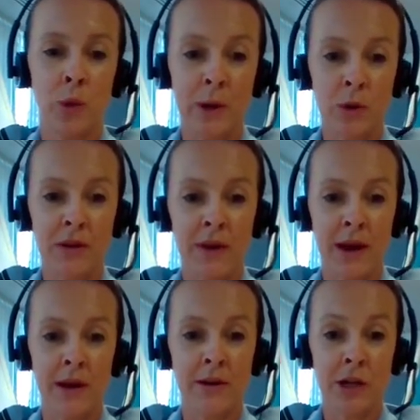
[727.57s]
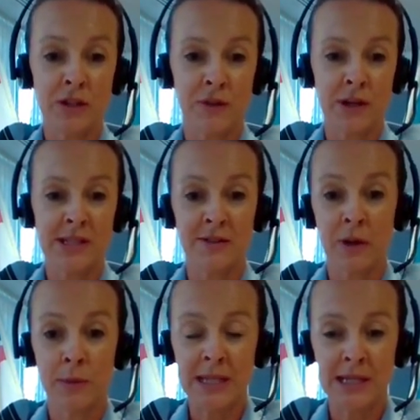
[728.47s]
We would then notify
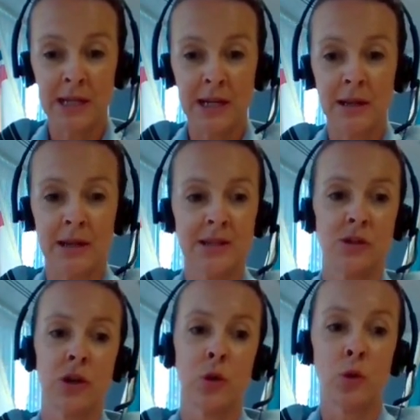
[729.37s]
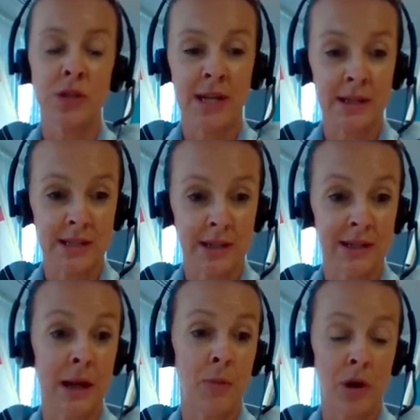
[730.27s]
civil immediately and start
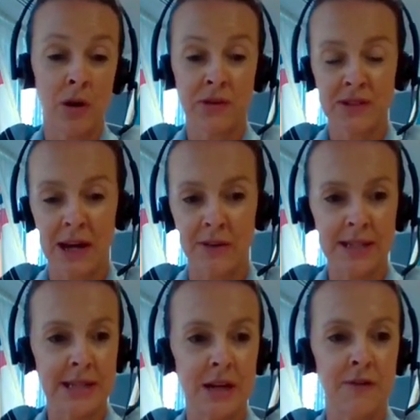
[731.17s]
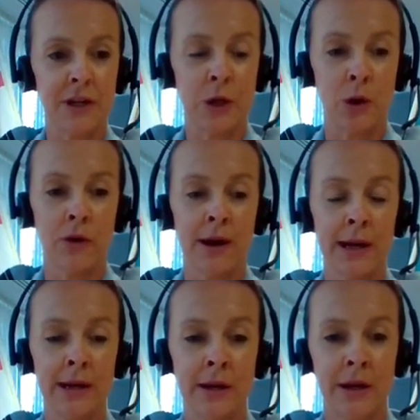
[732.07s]
coordinating that path, as Gary said, for
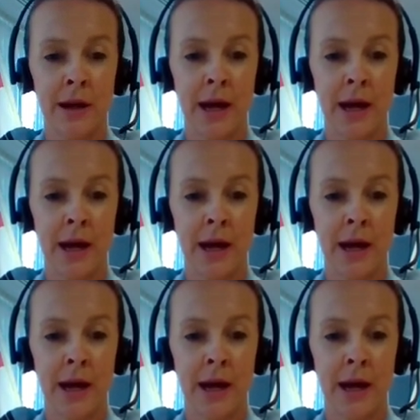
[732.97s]
QRA.